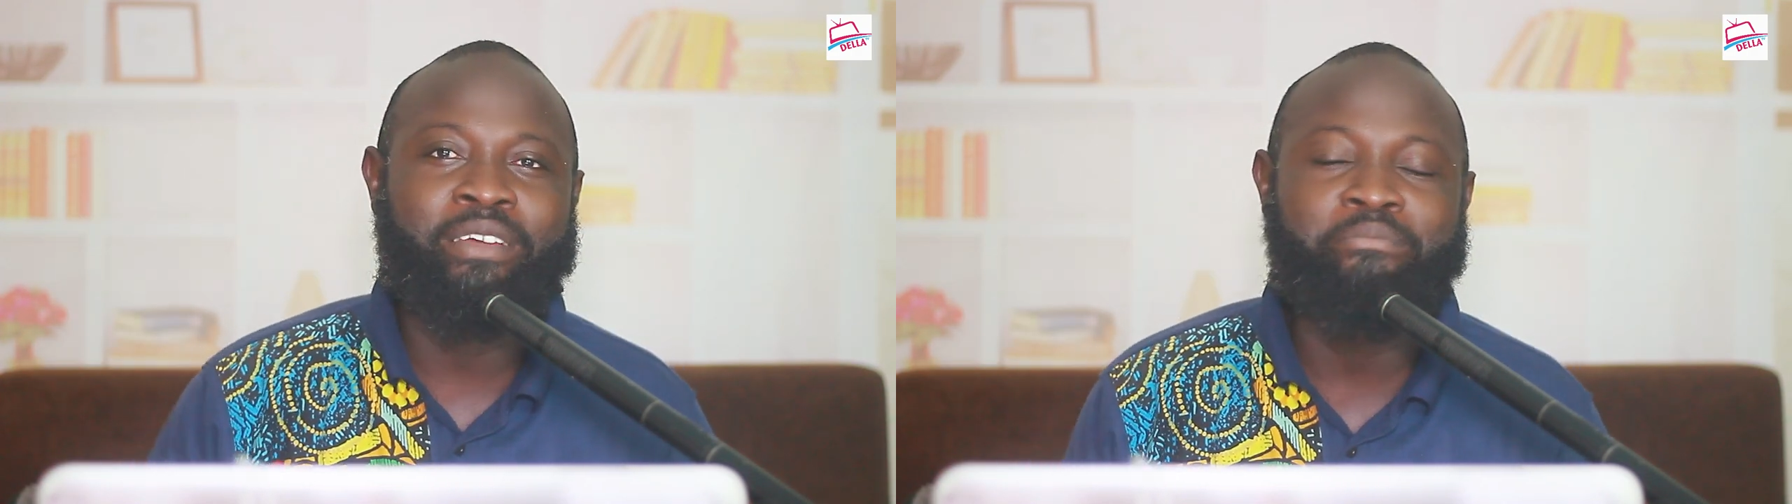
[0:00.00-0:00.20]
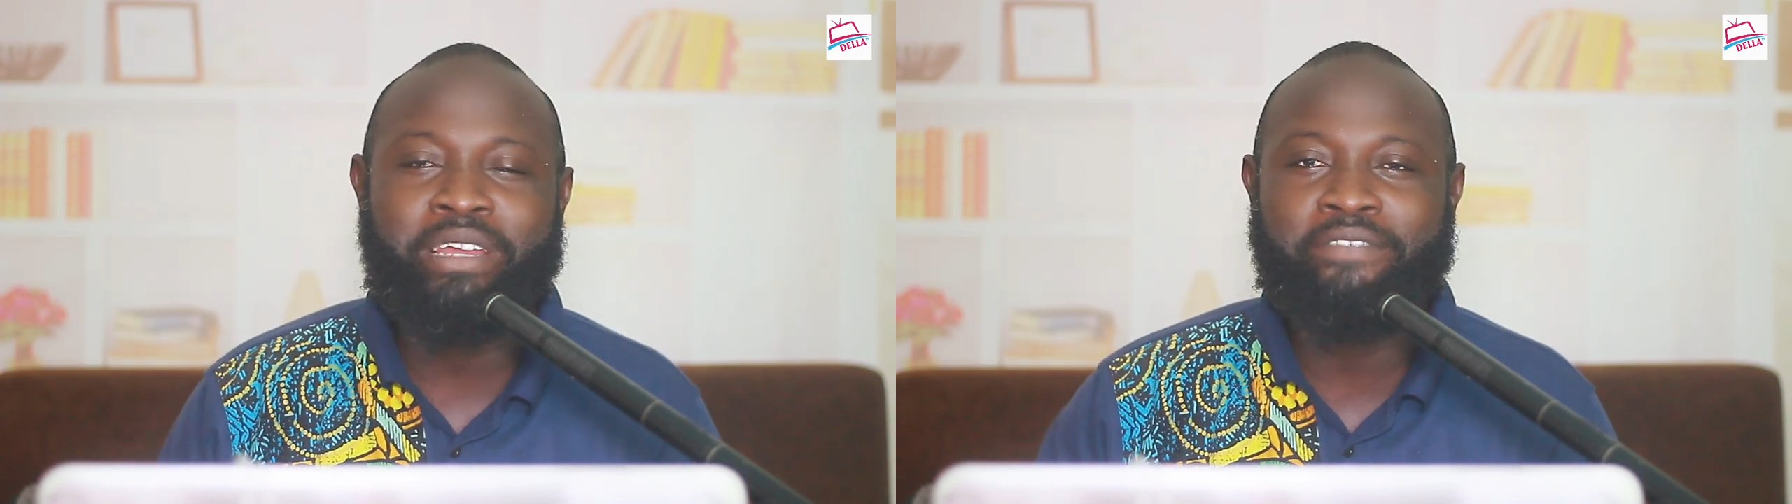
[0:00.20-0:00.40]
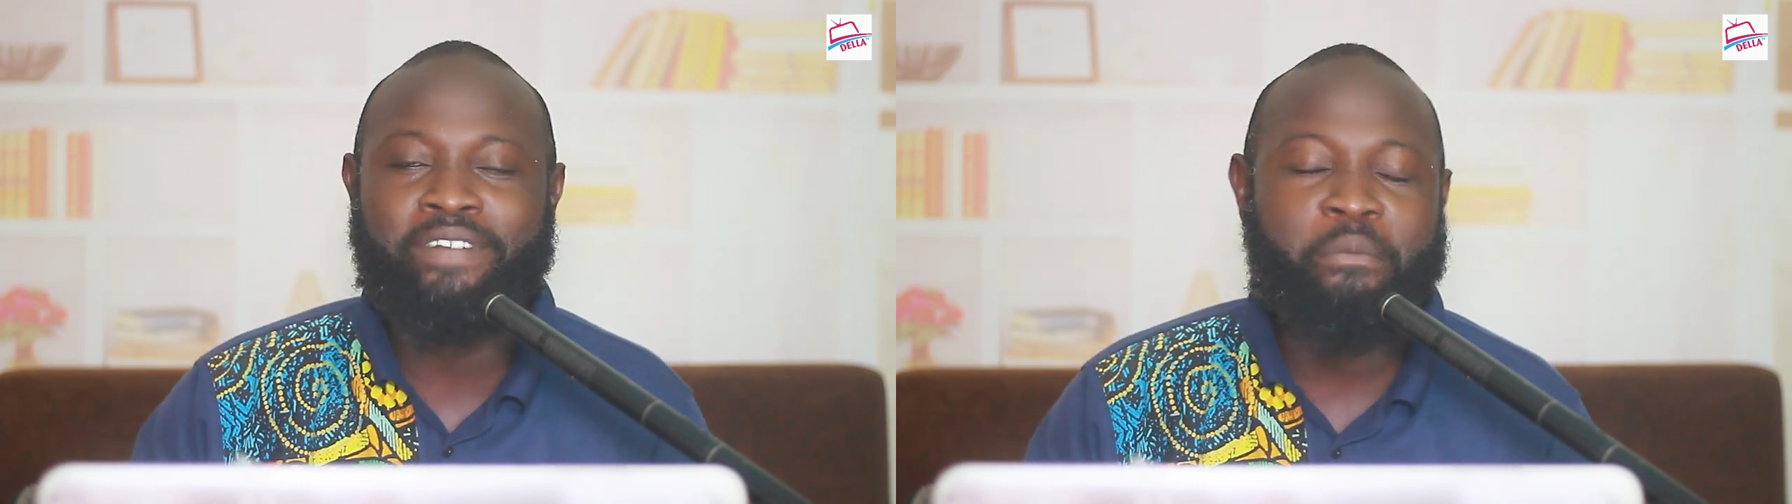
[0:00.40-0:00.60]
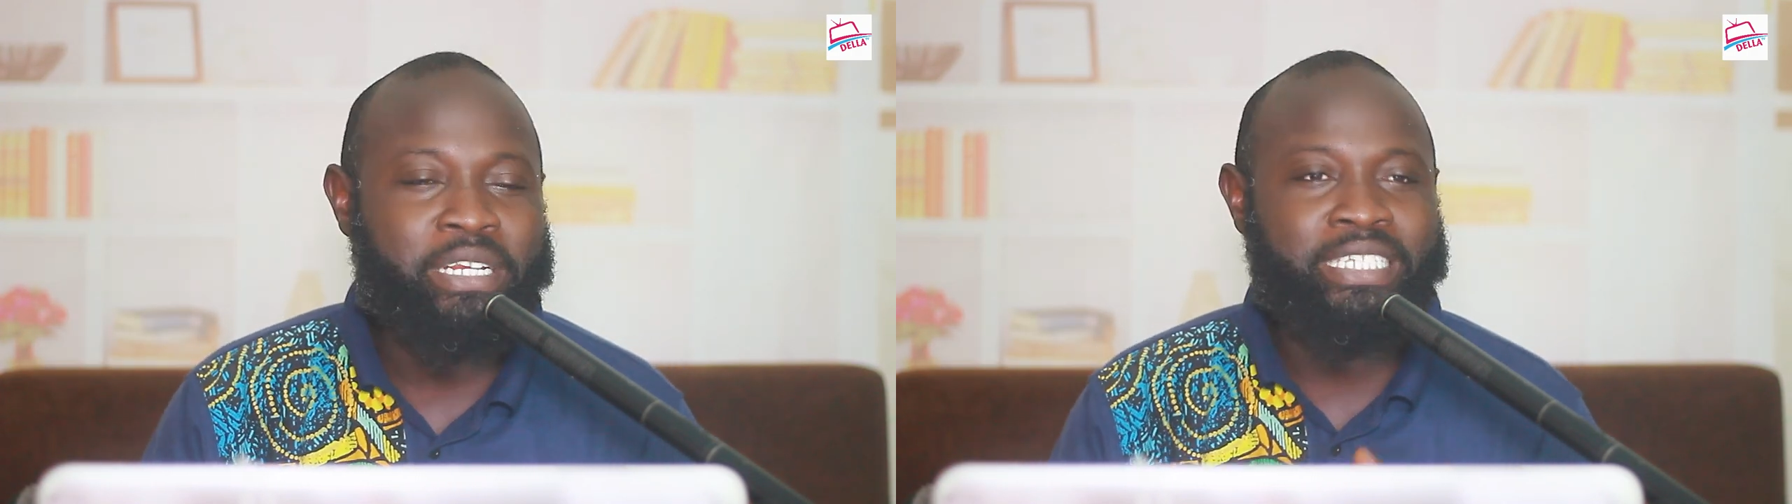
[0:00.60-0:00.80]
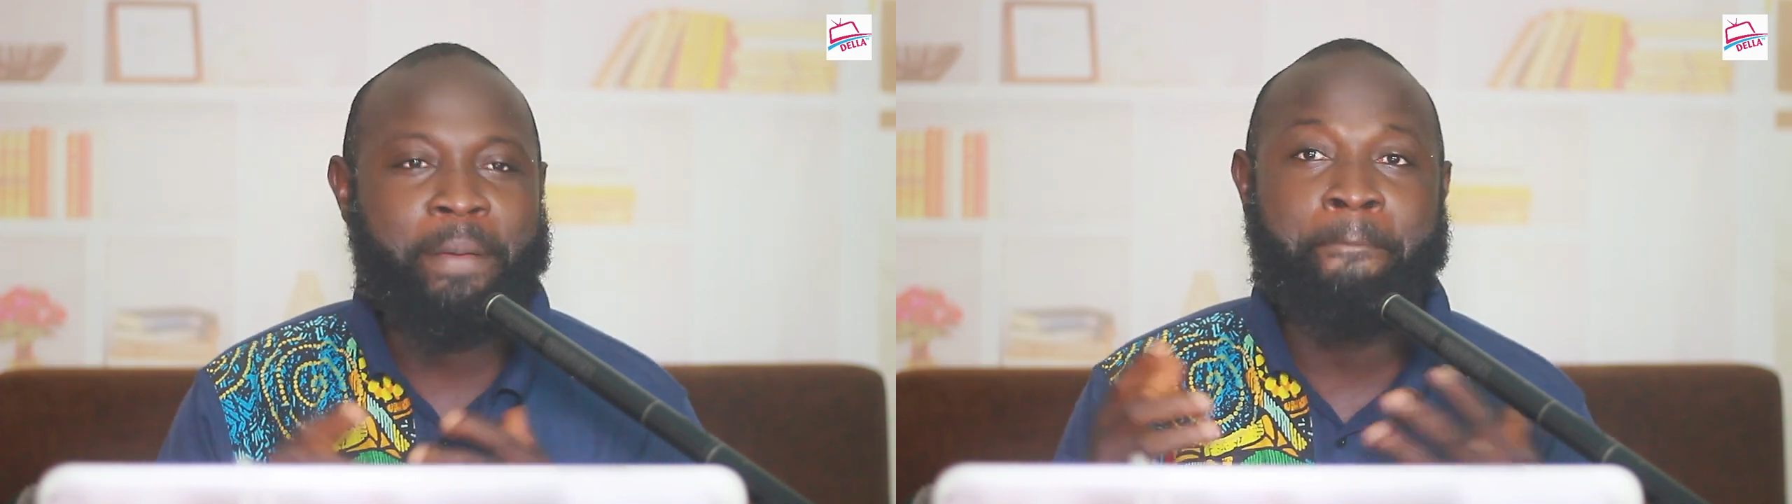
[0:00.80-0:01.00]
they make
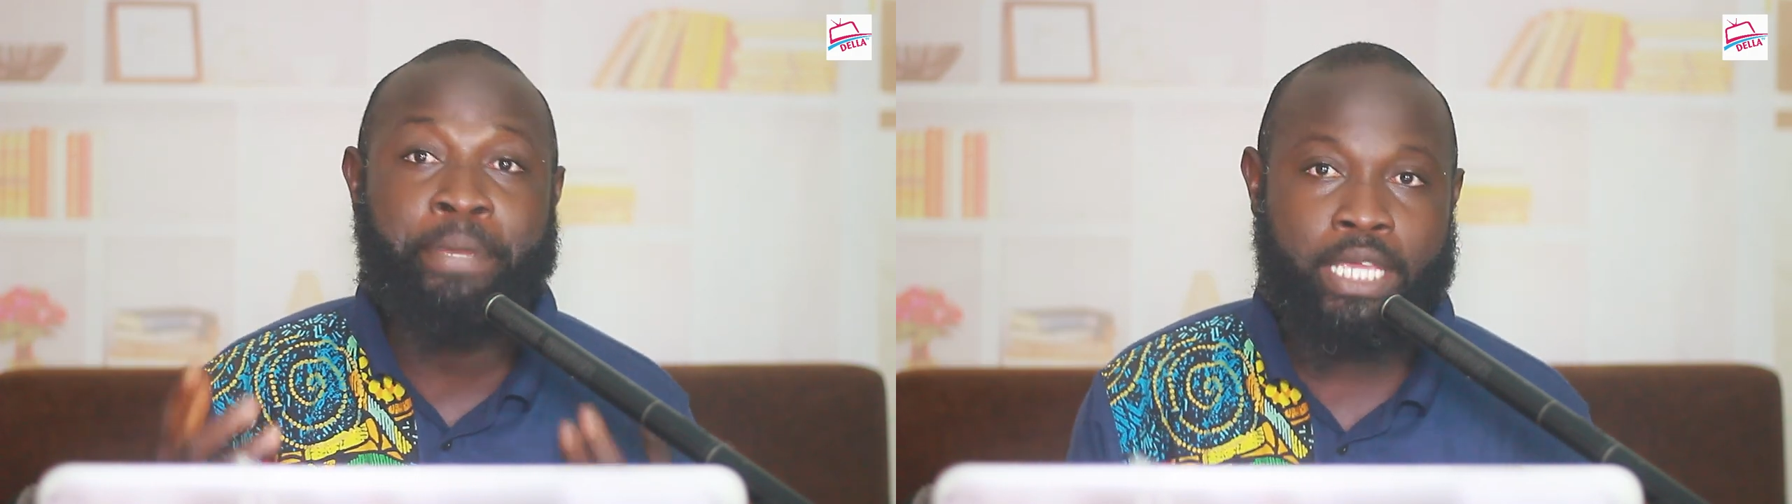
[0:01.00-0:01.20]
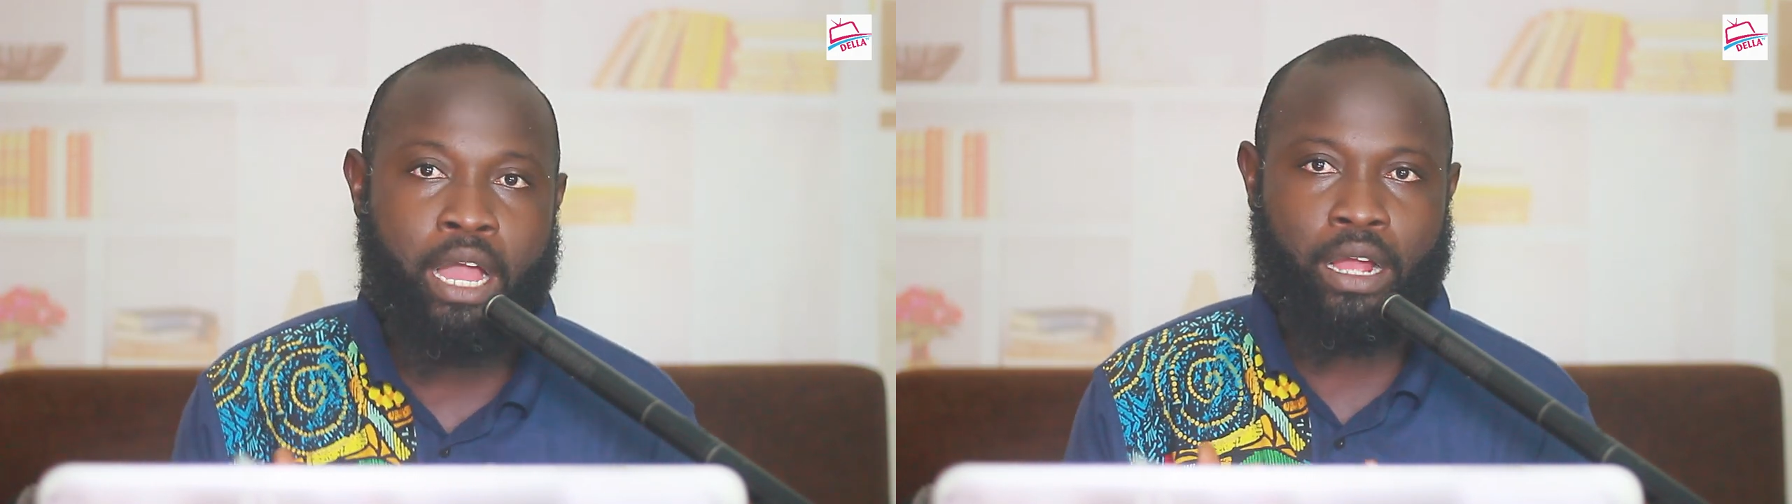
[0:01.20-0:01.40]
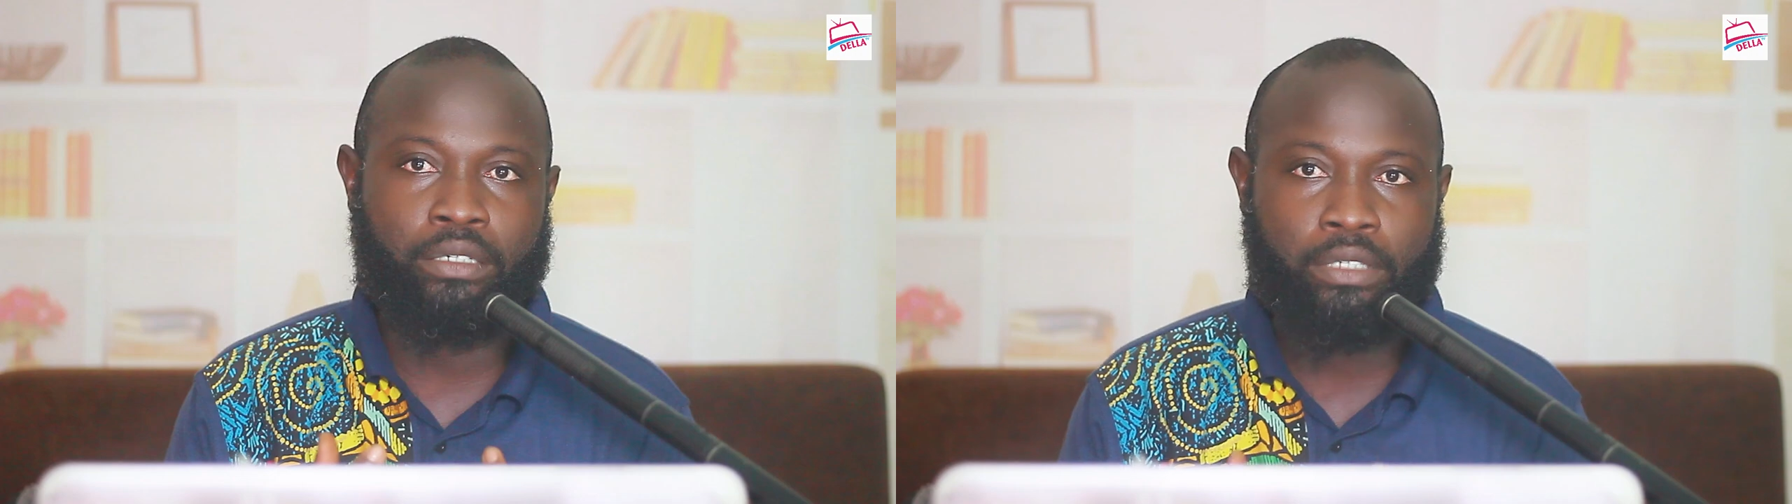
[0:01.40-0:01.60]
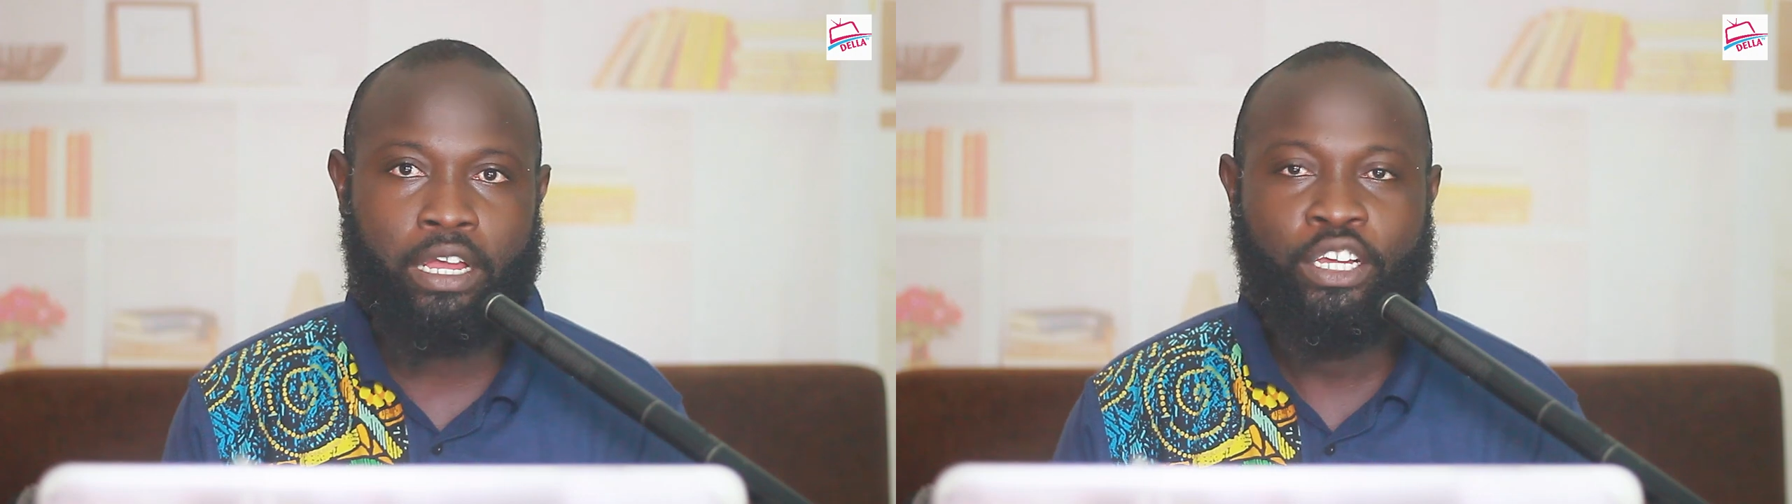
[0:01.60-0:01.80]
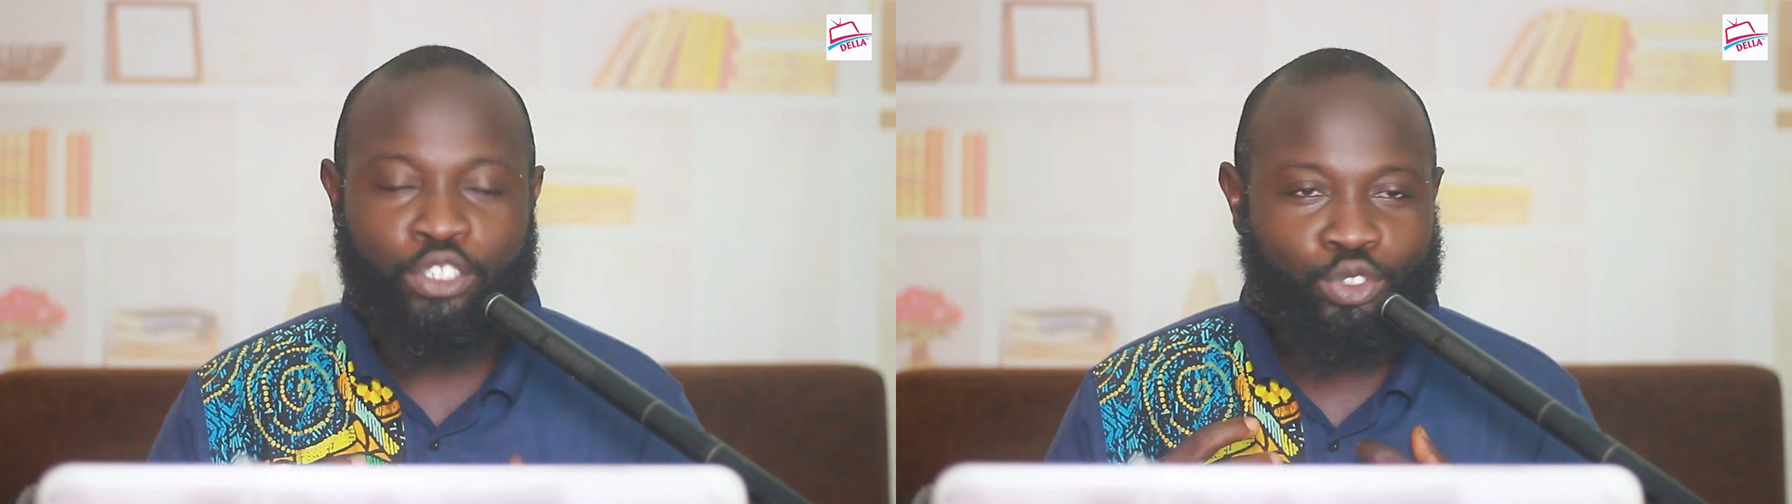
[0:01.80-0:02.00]
family, they be Ankasa.